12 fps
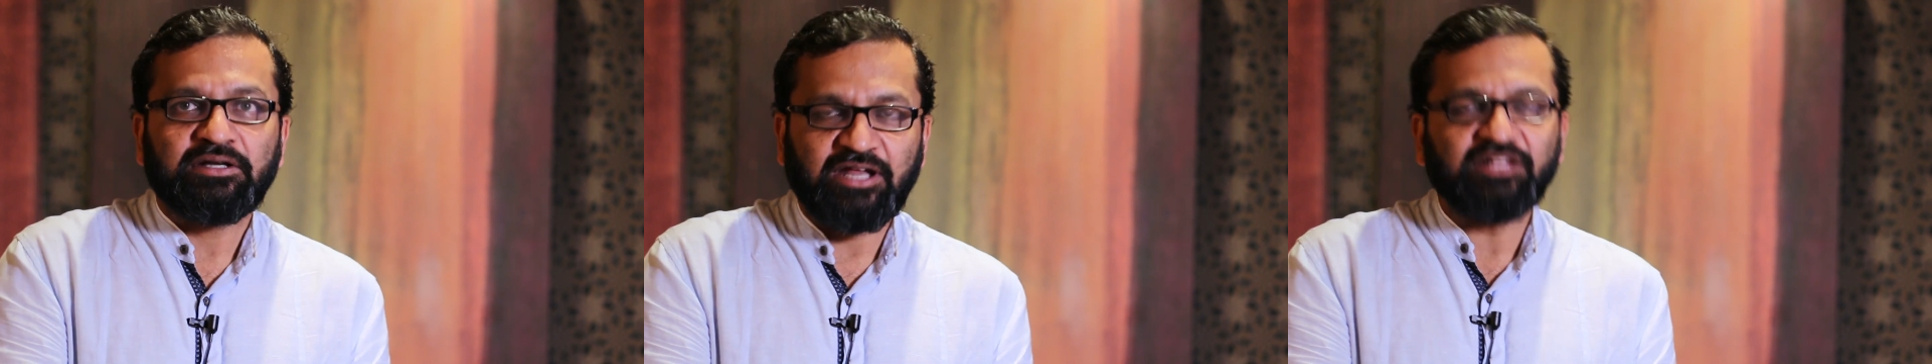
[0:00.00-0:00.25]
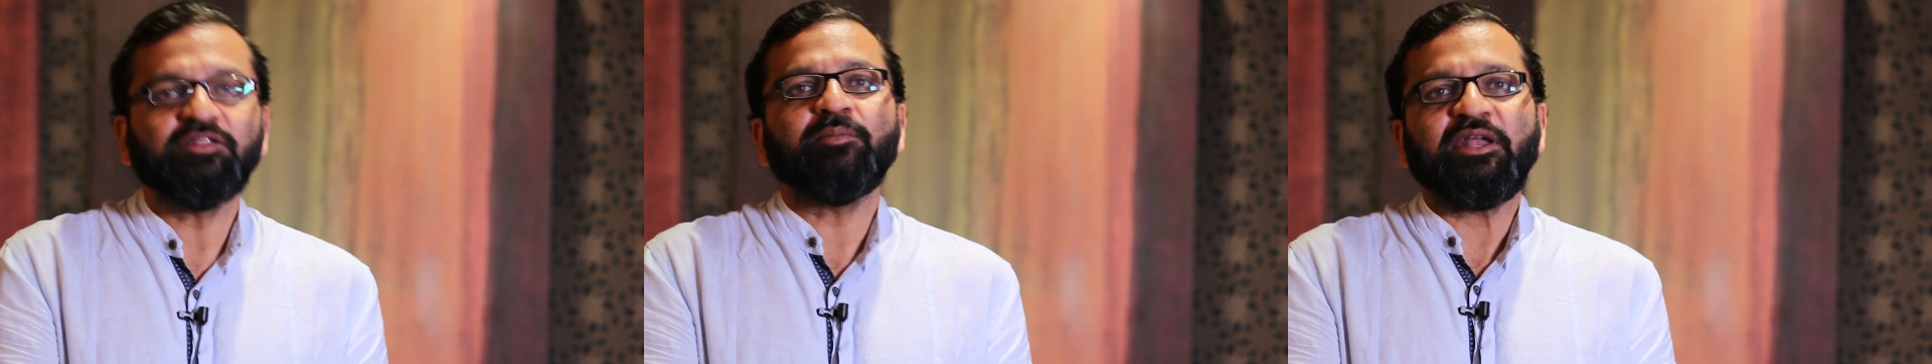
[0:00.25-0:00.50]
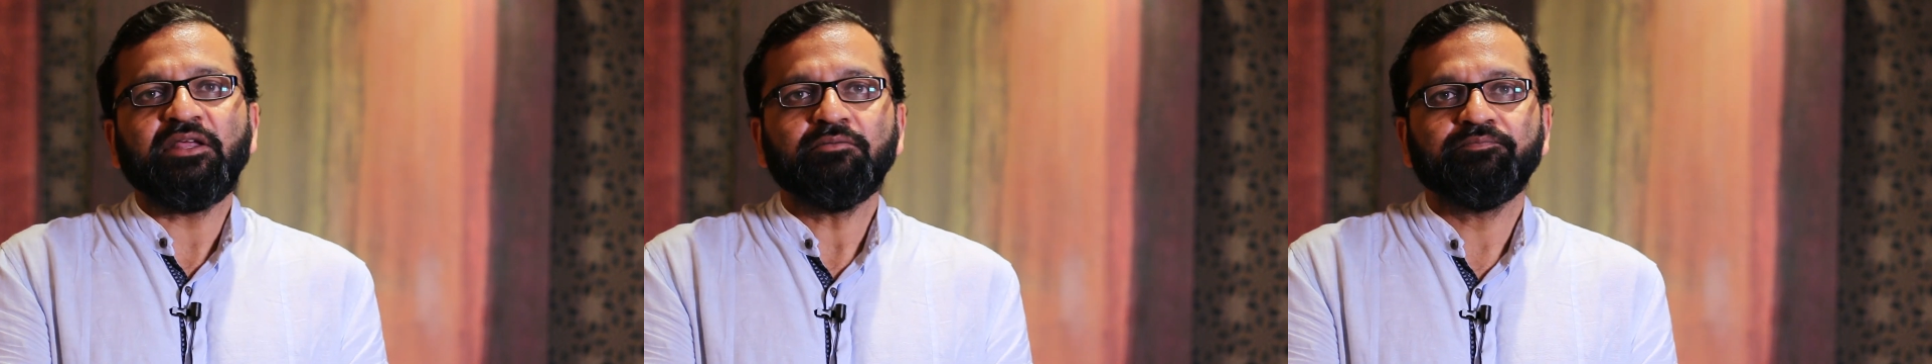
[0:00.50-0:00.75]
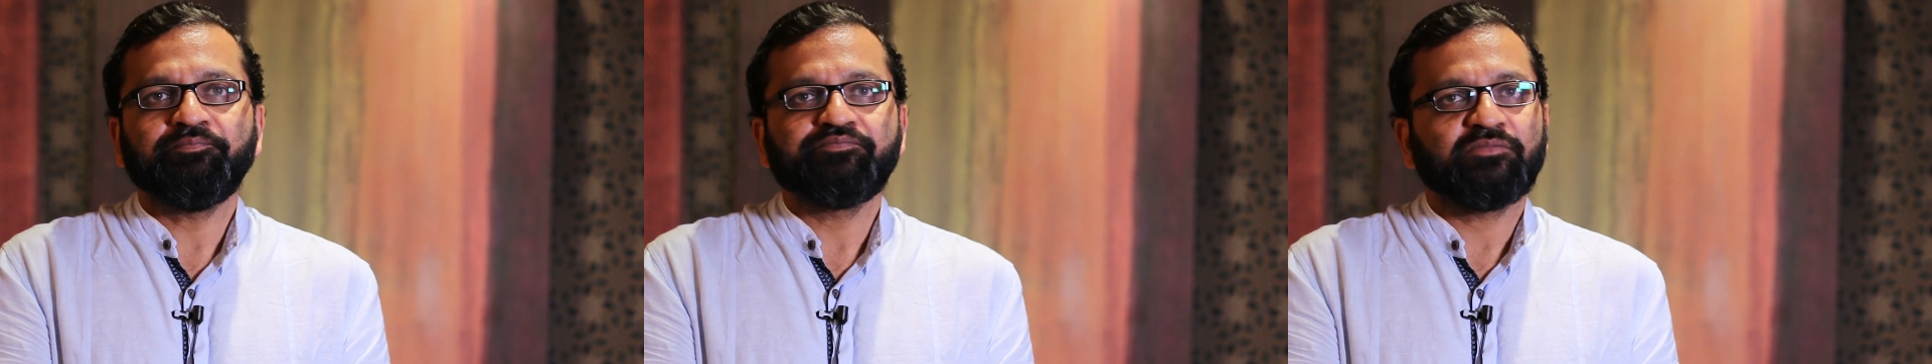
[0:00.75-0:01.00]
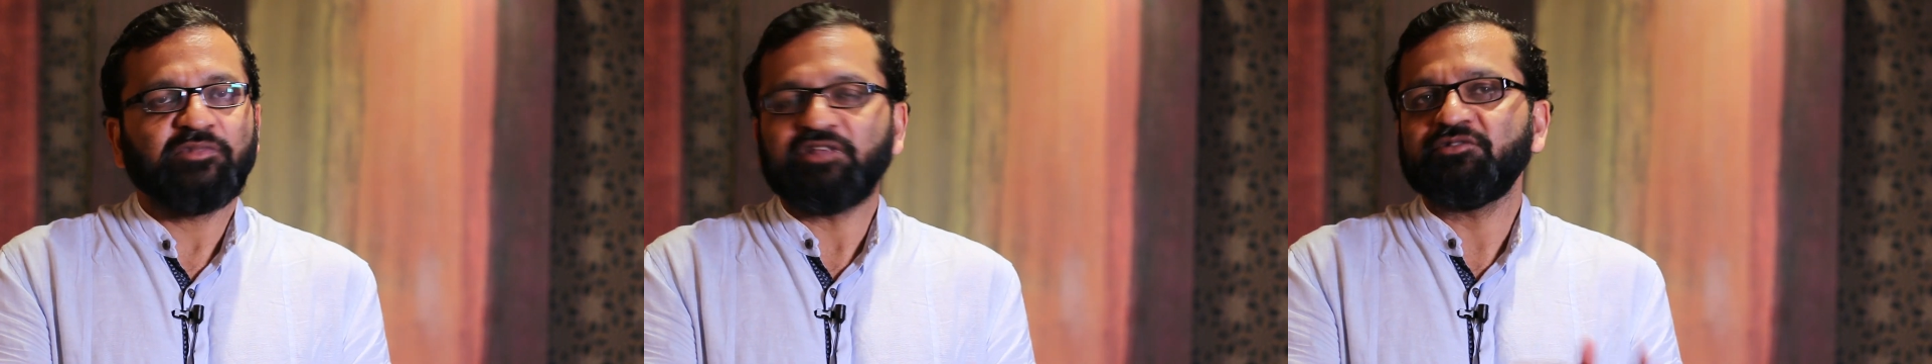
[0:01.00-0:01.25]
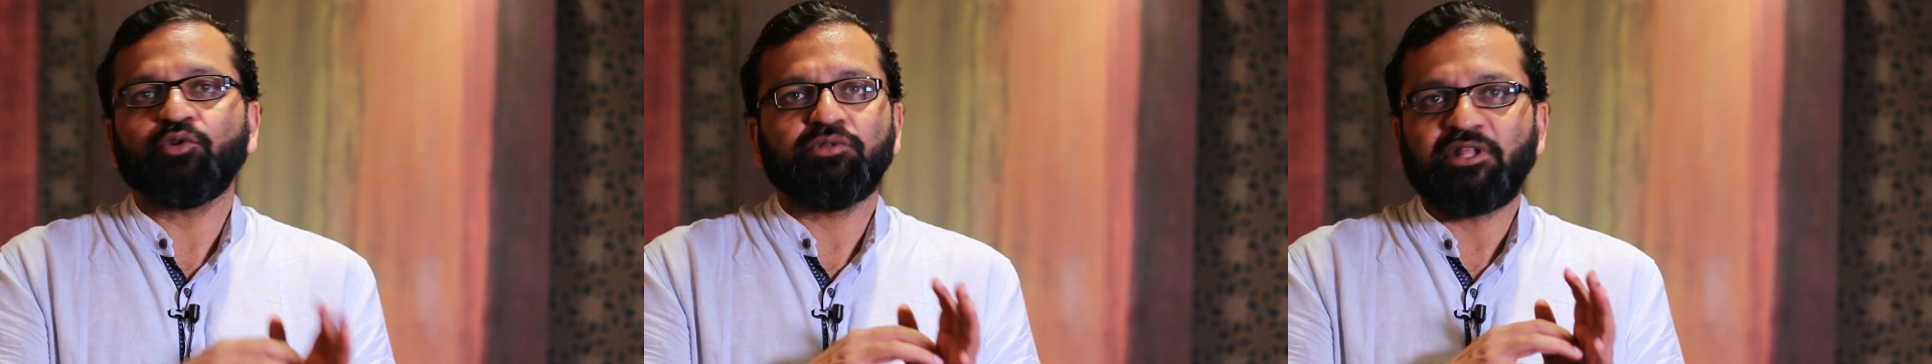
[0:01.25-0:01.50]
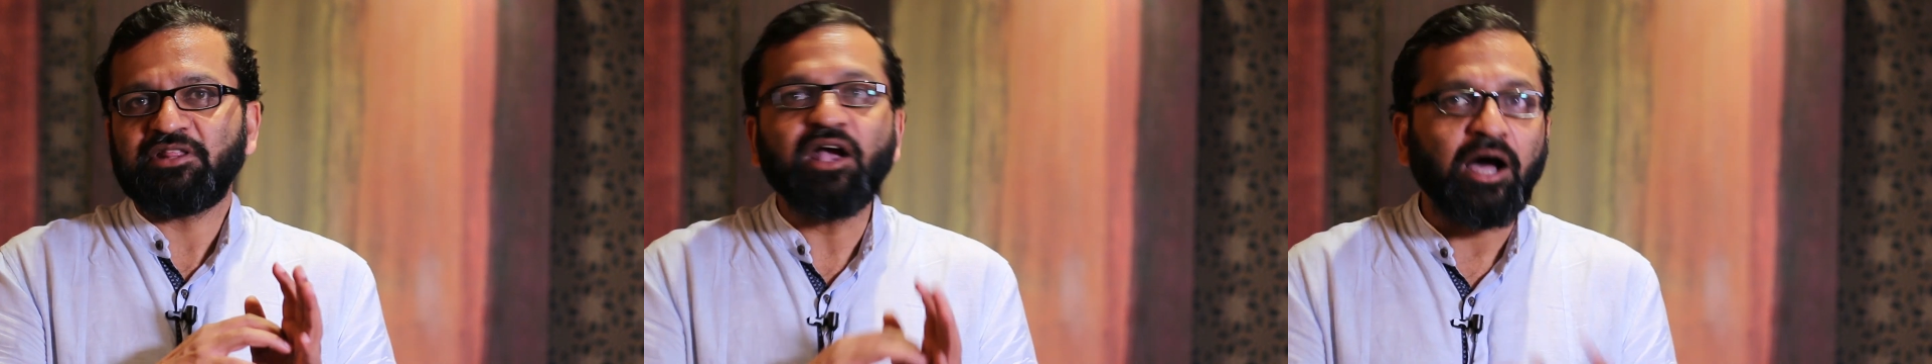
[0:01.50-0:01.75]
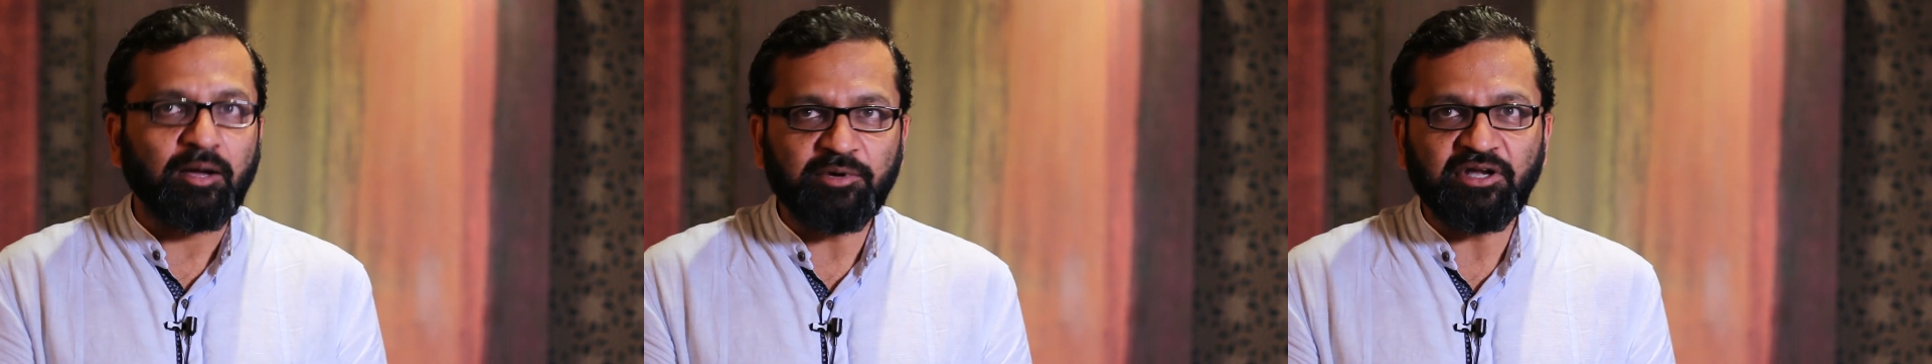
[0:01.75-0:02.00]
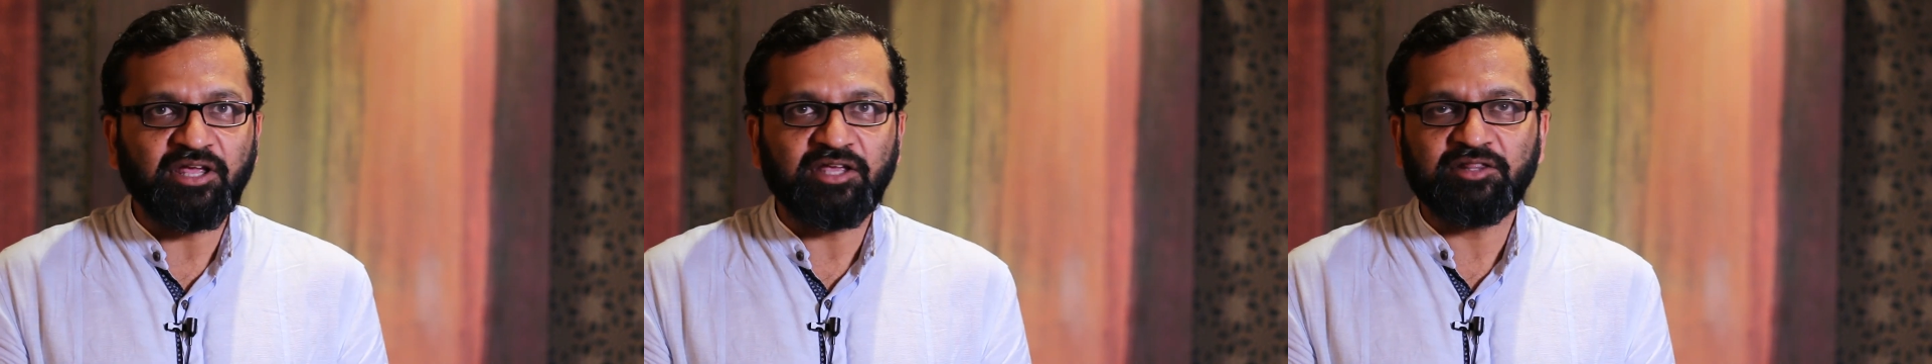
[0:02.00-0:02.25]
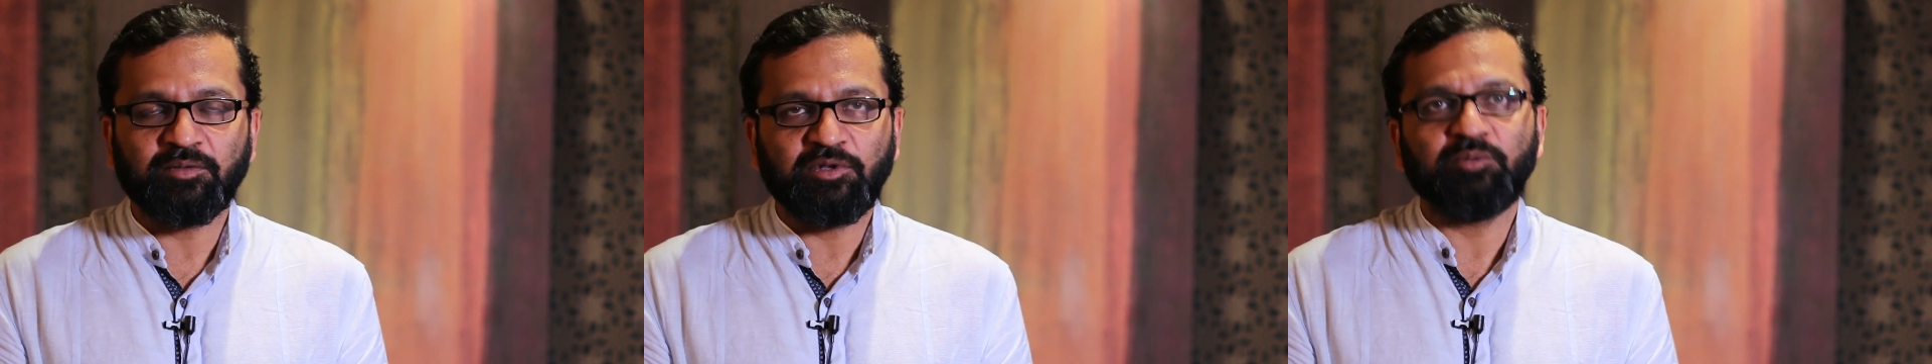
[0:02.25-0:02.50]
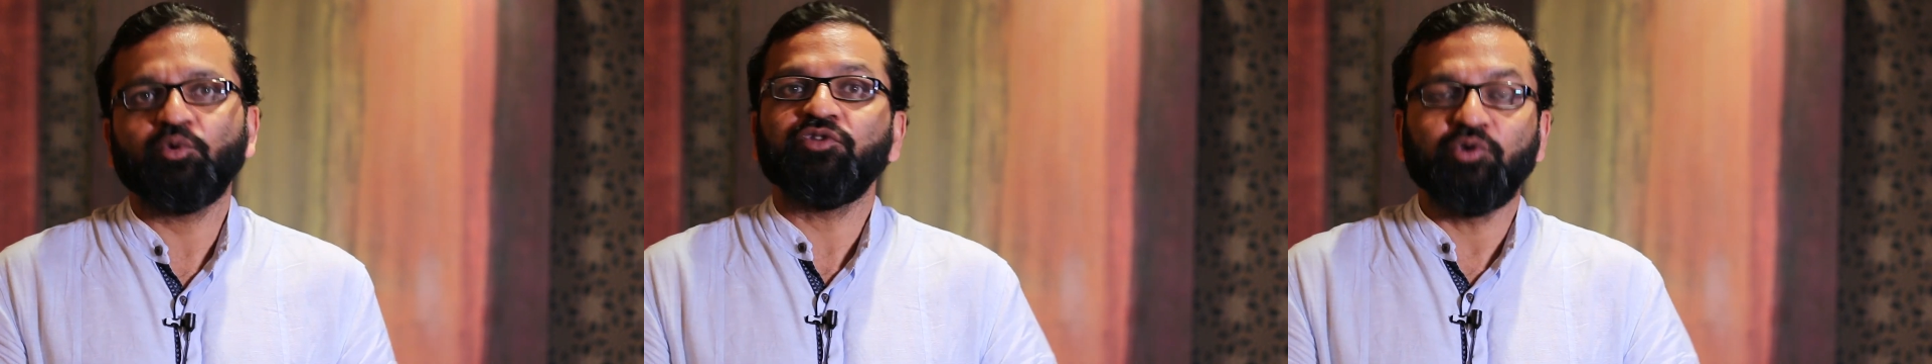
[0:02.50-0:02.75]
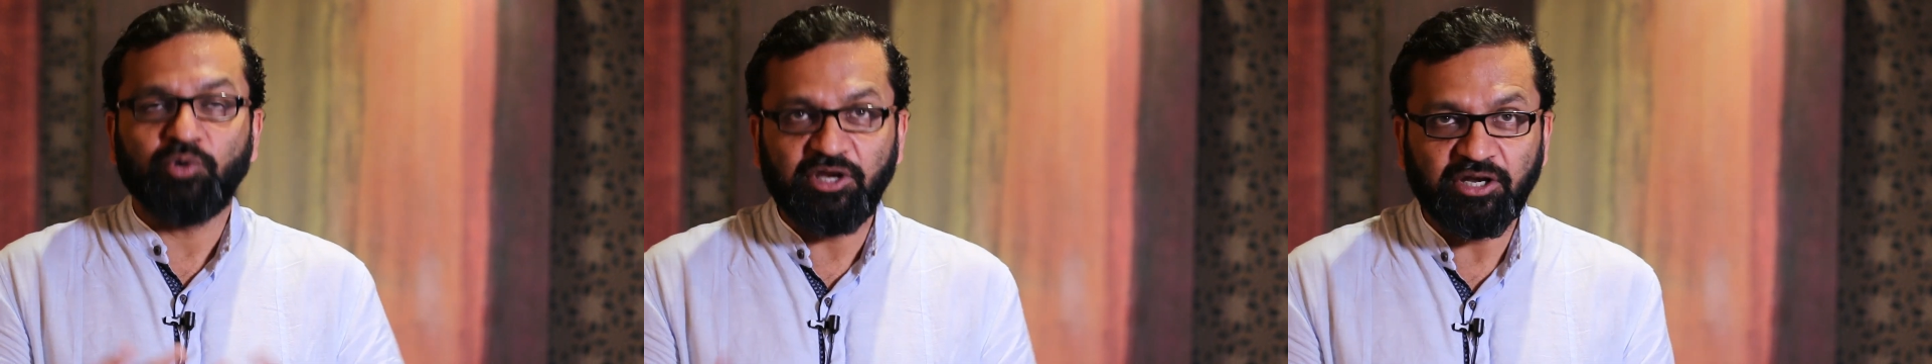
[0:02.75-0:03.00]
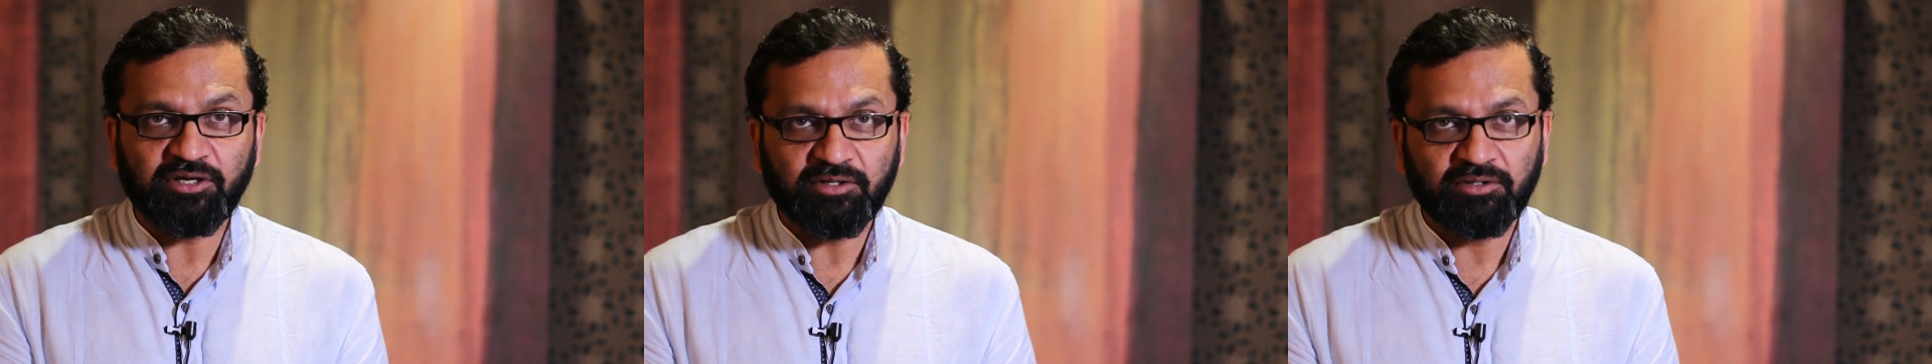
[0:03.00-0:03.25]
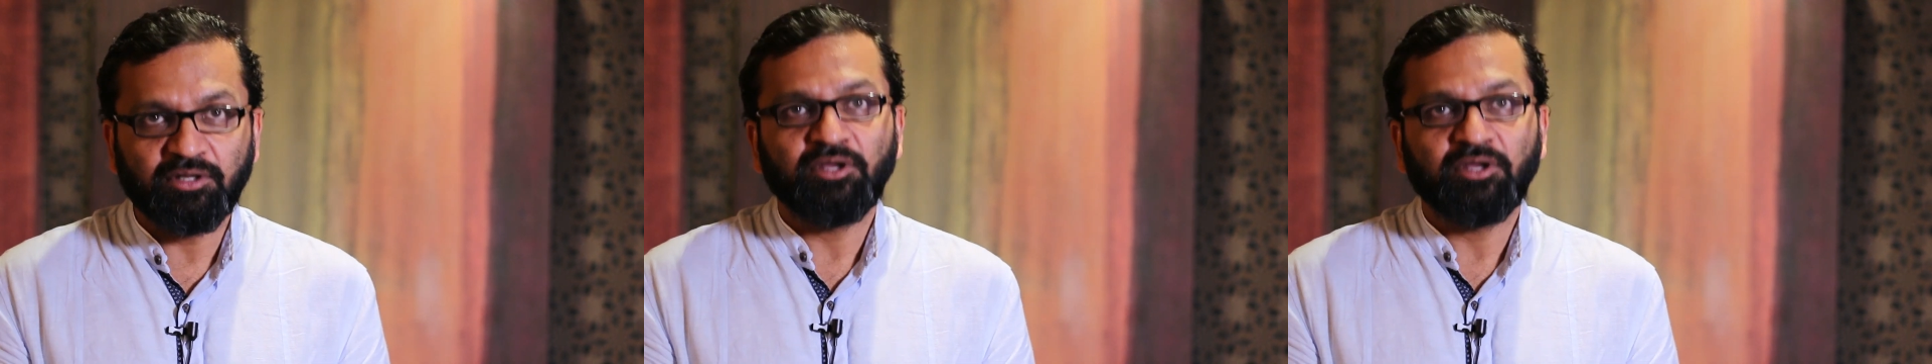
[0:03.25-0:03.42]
Take the money. There's nothing harm in taking the money because you need it.